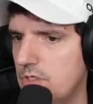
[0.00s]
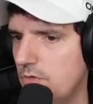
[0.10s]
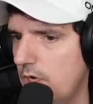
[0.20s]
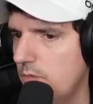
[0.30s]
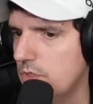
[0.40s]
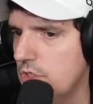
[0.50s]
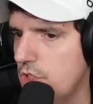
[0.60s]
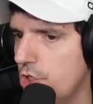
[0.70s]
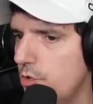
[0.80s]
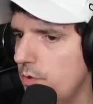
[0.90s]
So it was
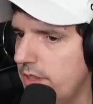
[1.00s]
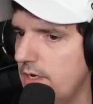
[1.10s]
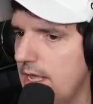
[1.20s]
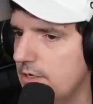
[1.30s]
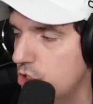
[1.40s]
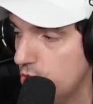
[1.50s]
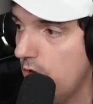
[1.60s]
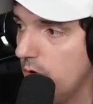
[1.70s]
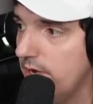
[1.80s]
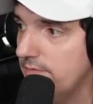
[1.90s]
2 with enhanced
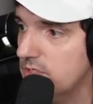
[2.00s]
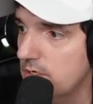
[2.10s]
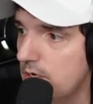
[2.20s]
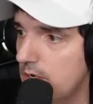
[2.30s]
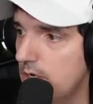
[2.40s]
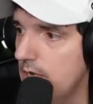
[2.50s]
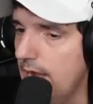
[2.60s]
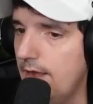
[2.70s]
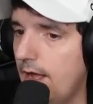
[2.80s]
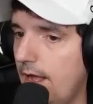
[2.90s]
shockwaves
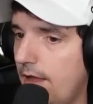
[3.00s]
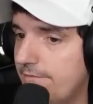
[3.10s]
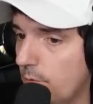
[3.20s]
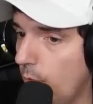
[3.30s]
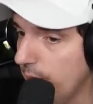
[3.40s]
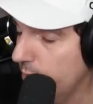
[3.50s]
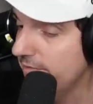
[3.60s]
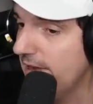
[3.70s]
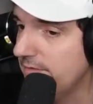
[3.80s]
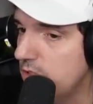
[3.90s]
from
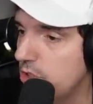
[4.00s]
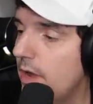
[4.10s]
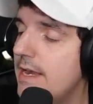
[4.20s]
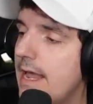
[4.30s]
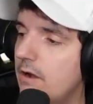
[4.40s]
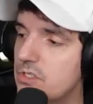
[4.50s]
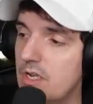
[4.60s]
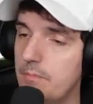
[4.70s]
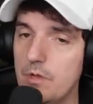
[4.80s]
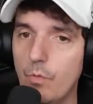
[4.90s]
1.5 to 2, and now it's going to be